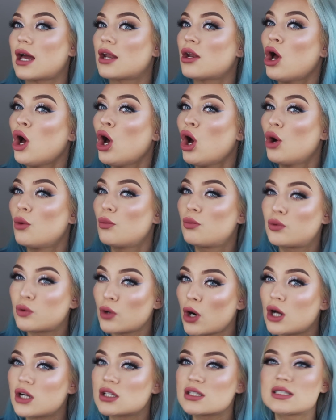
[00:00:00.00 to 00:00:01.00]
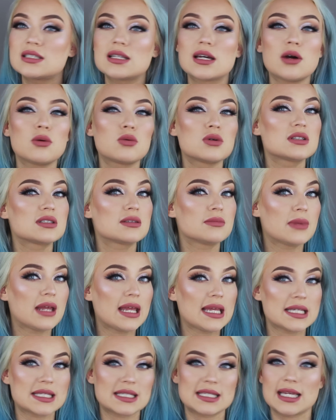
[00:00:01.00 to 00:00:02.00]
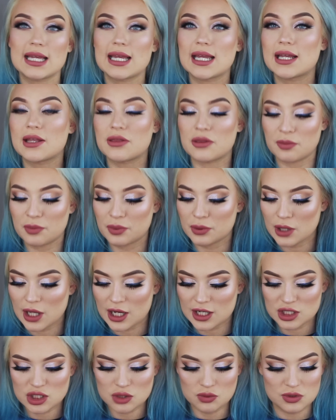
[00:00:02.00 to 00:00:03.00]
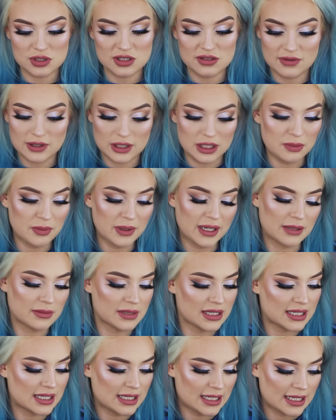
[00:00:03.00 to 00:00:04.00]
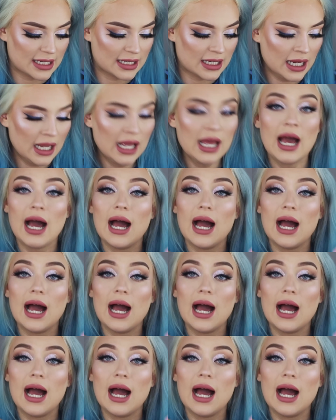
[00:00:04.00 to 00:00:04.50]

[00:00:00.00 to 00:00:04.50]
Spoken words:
that bronzer was amazing, the blush was very pigmented.